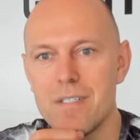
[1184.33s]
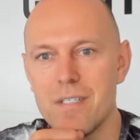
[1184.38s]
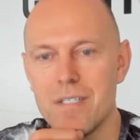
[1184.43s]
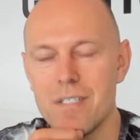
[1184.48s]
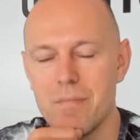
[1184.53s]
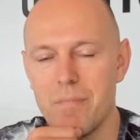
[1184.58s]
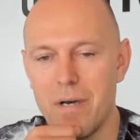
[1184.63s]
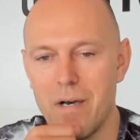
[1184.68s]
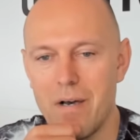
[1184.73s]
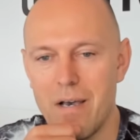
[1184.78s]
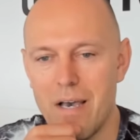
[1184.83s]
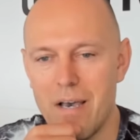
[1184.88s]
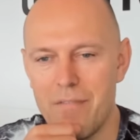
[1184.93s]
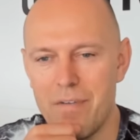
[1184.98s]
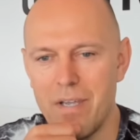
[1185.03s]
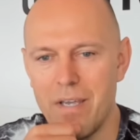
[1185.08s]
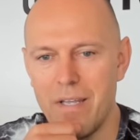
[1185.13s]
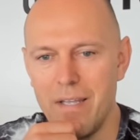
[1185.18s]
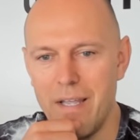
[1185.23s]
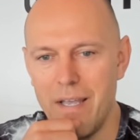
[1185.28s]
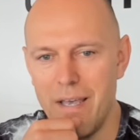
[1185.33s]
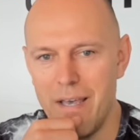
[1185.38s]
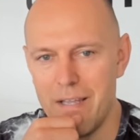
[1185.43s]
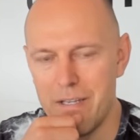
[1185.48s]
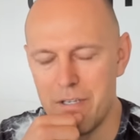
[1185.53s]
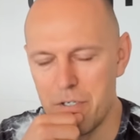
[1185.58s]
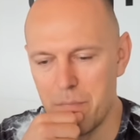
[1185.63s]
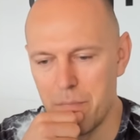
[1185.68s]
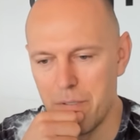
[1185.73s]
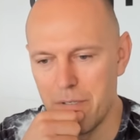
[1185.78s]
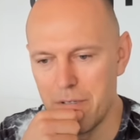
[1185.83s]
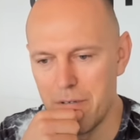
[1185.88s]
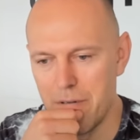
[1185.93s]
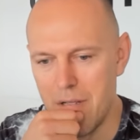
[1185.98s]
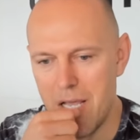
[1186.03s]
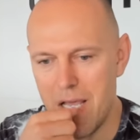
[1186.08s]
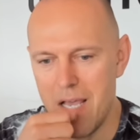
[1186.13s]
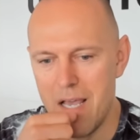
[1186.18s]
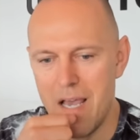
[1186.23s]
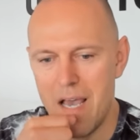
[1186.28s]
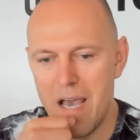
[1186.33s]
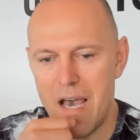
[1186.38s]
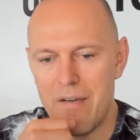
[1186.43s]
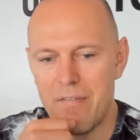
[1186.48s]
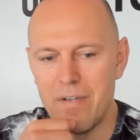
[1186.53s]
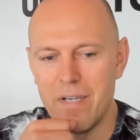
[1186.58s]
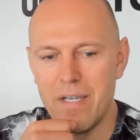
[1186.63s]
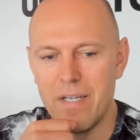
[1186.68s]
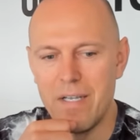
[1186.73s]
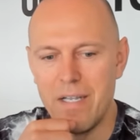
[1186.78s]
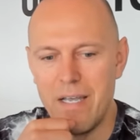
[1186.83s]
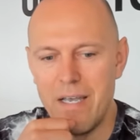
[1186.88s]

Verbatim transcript: It's about having an edge, but having an